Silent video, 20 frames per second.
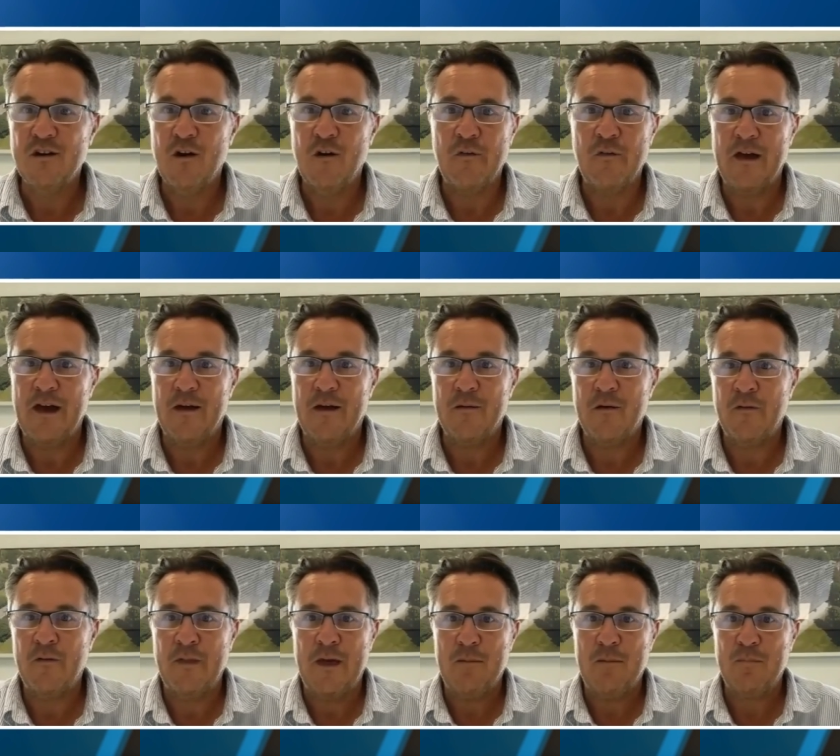on that,
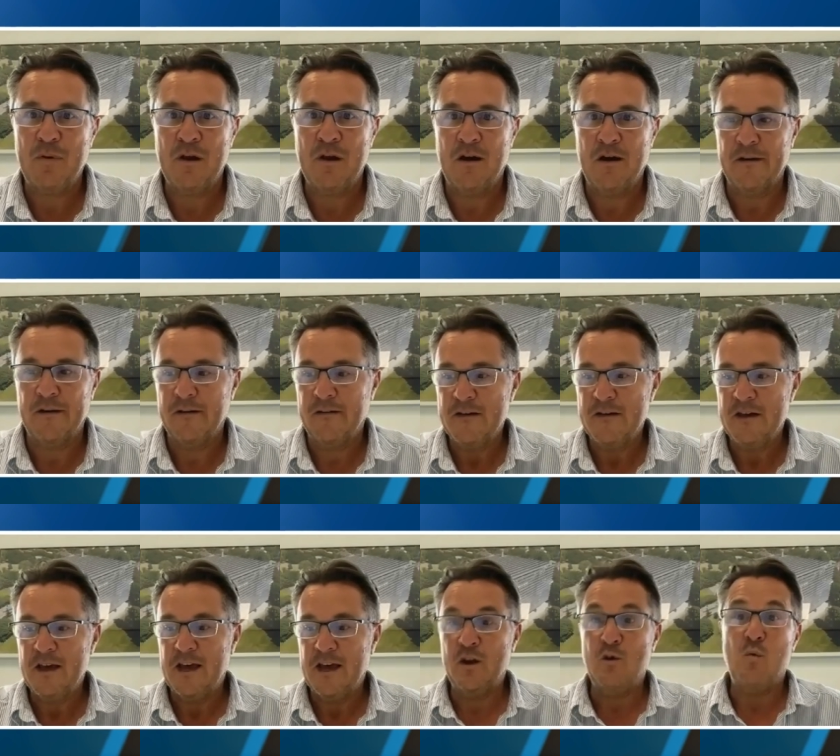on that plant
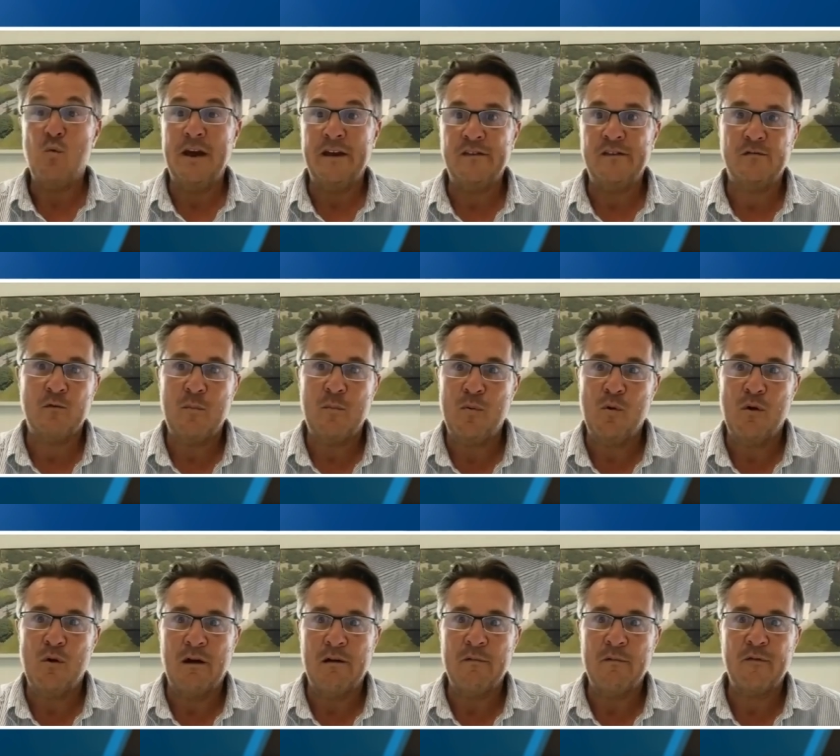in a way to
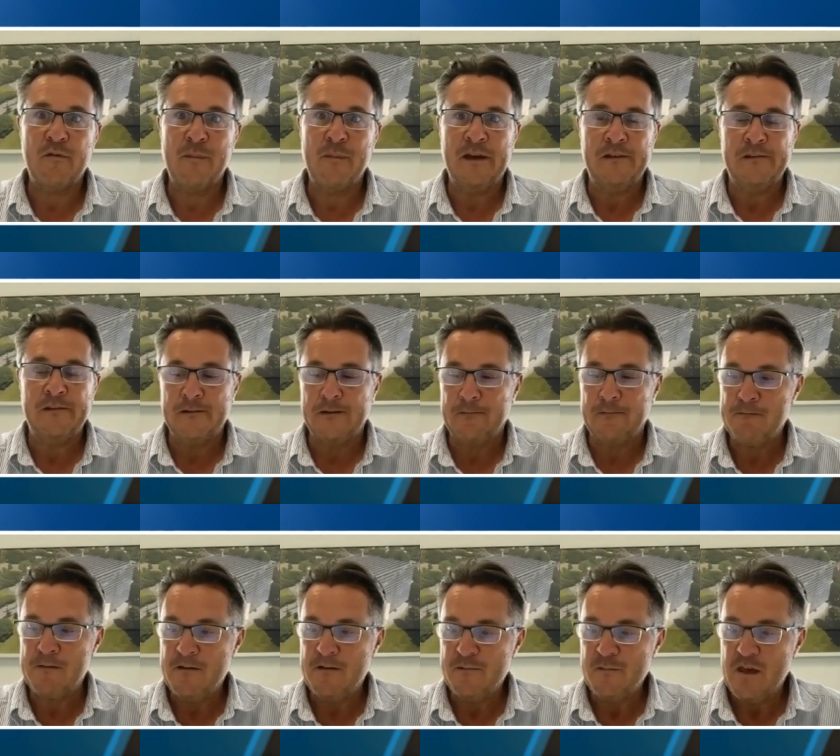report our information.
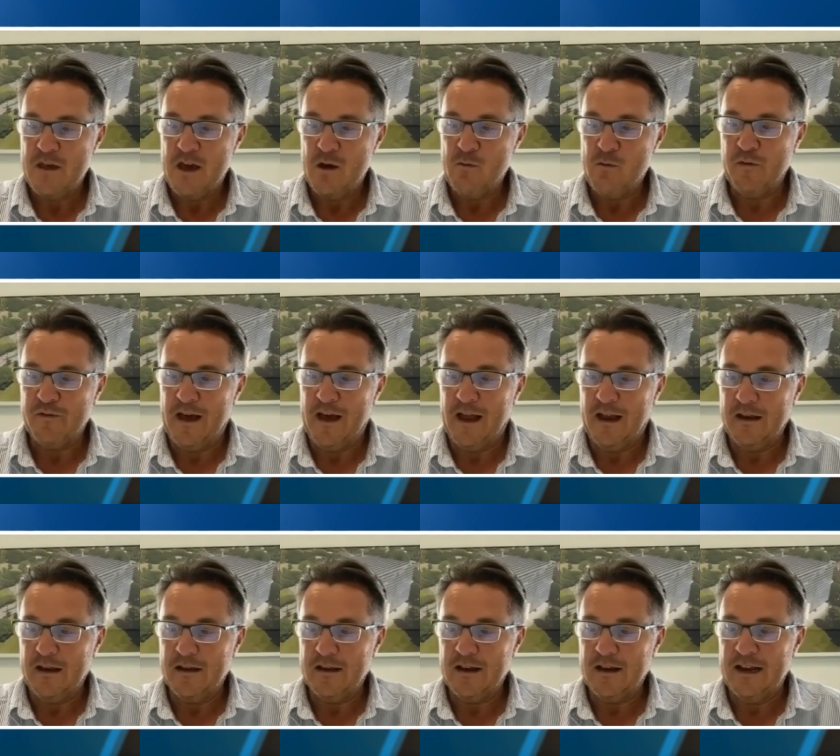And what
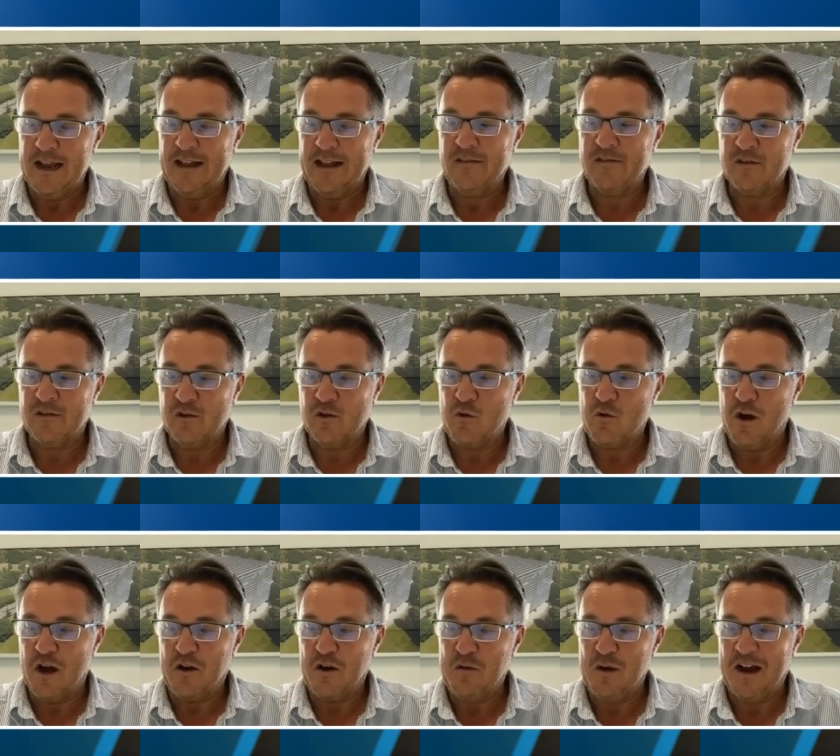that led to
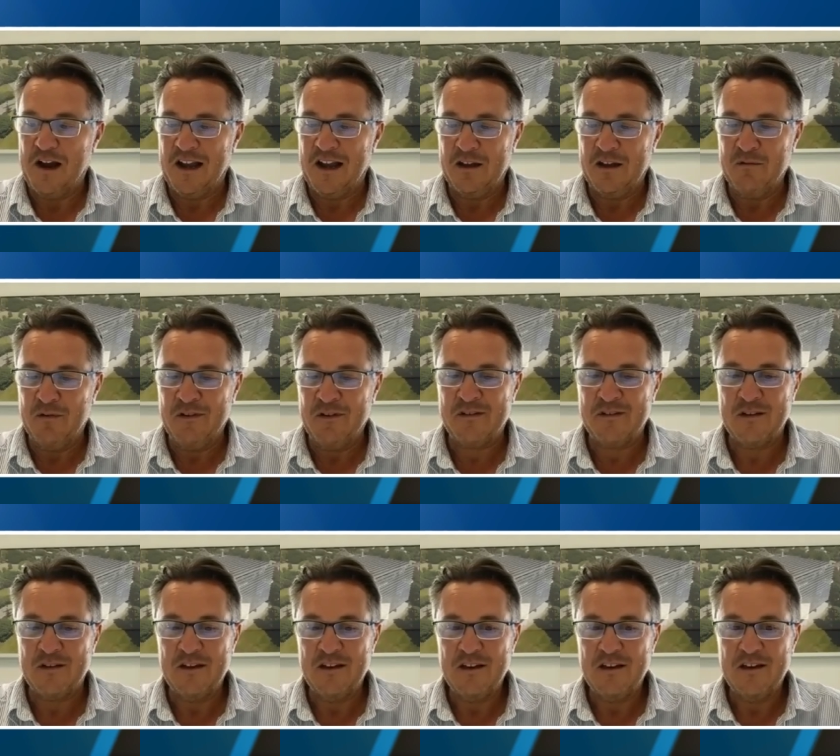quite quickly
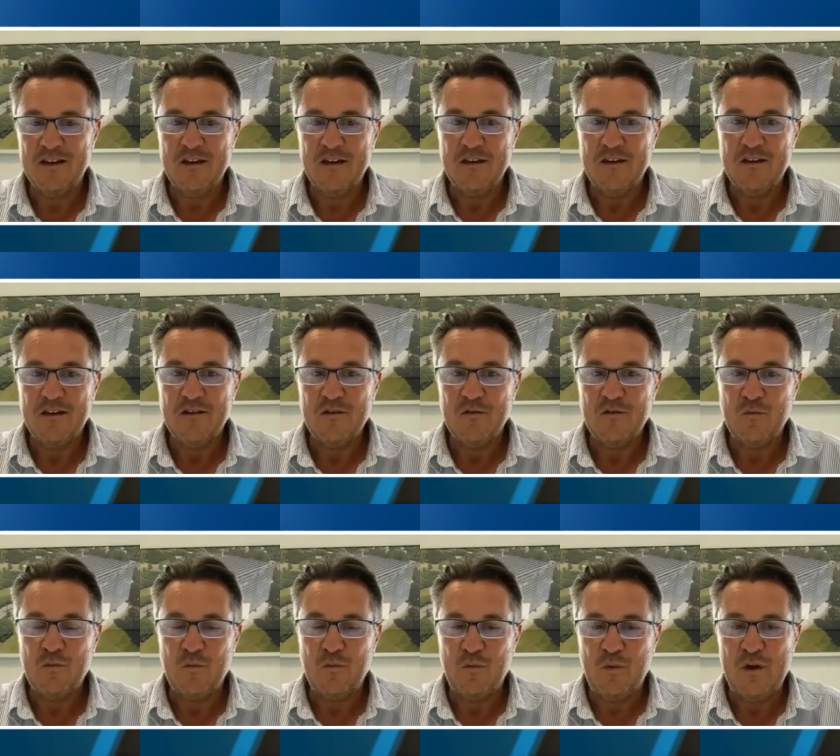was
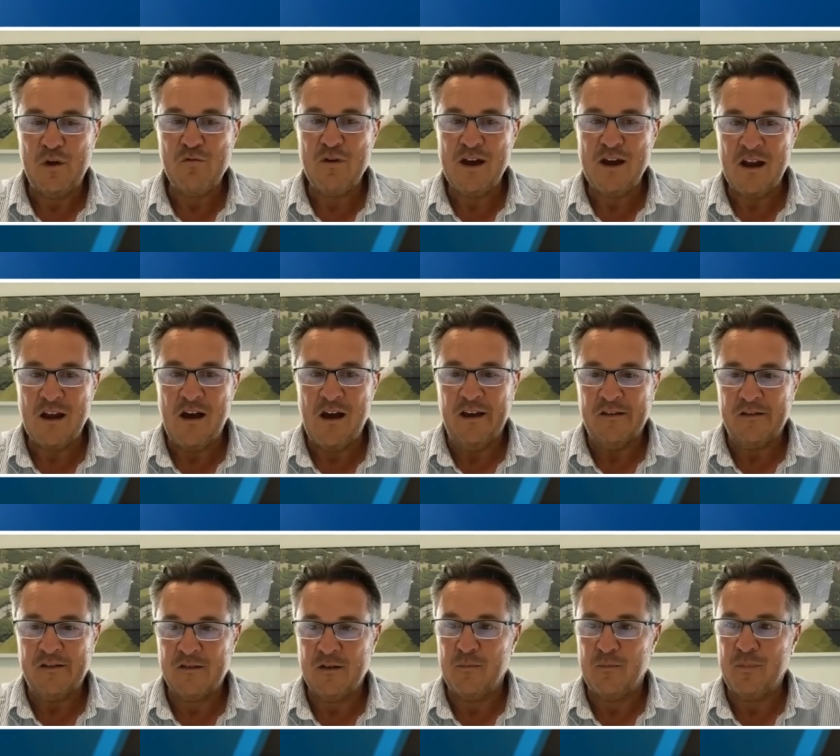we
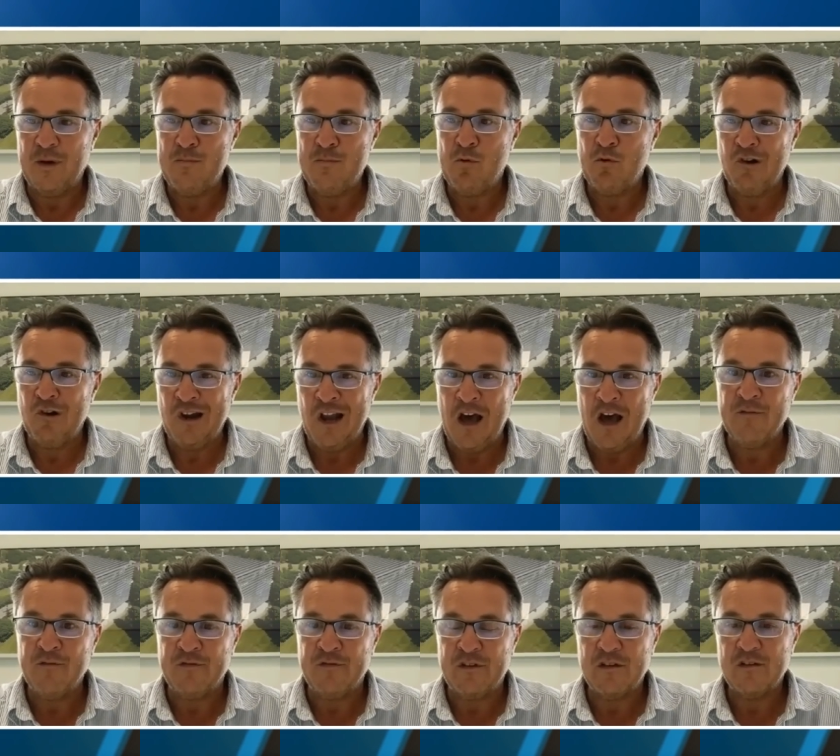realized that people
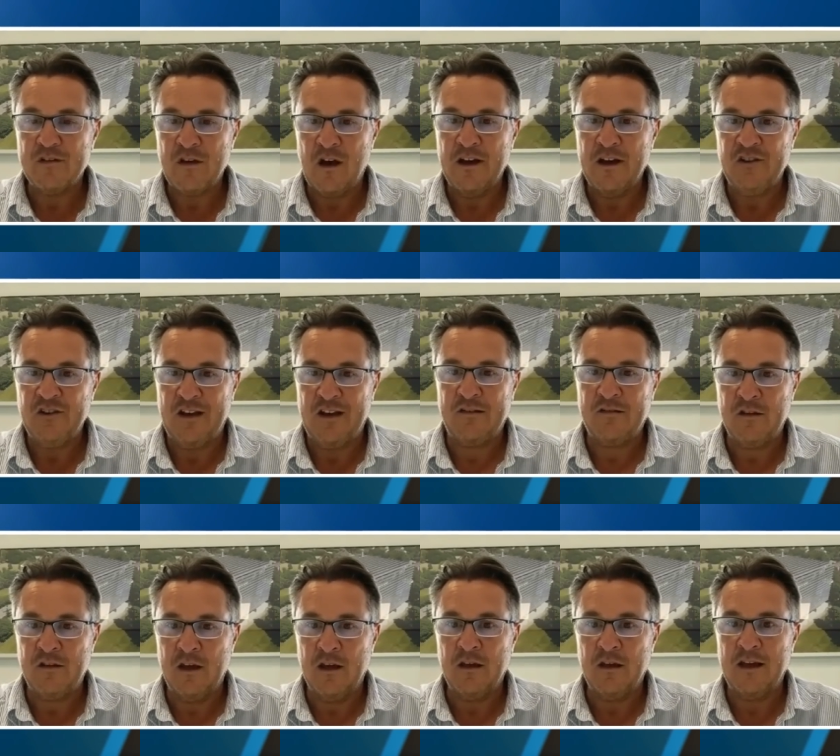loved
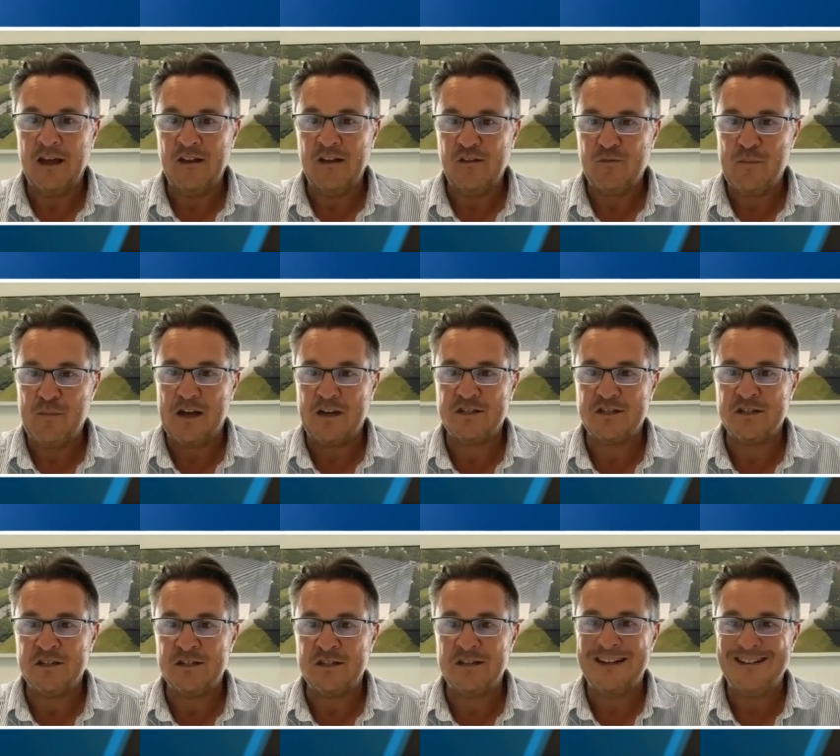digesting
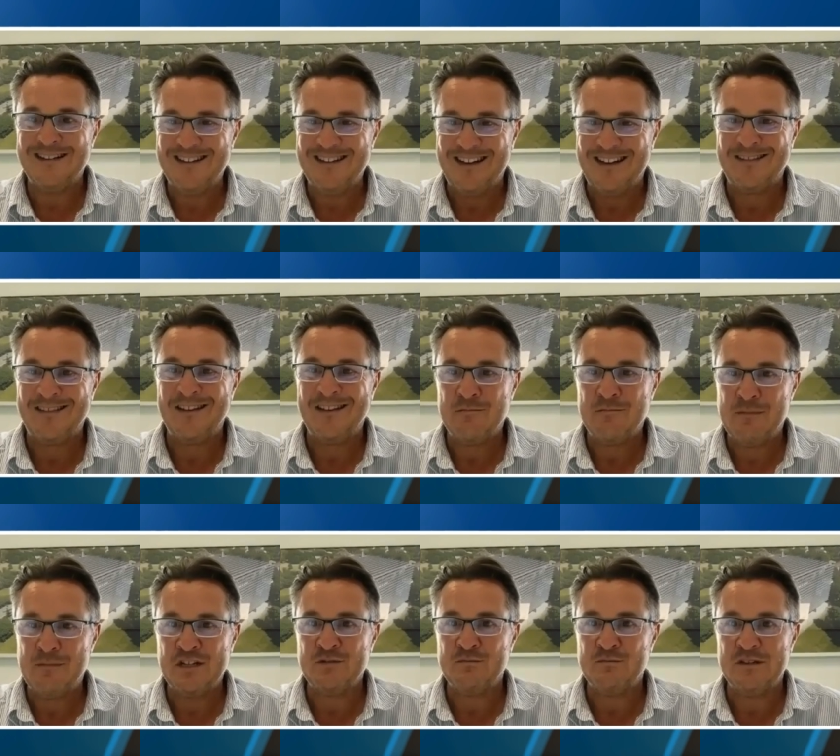inspection and testing
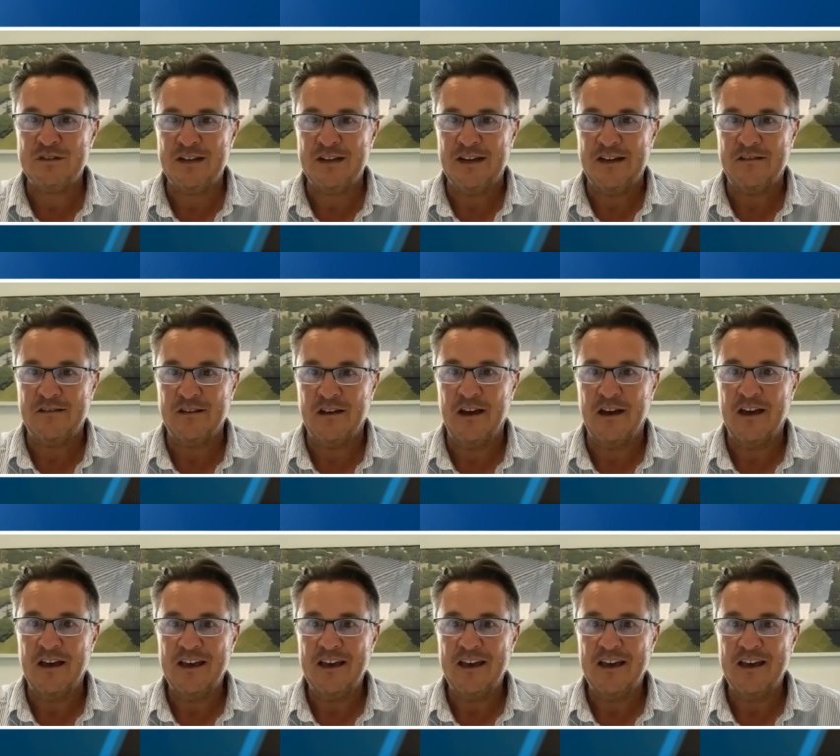and measurement data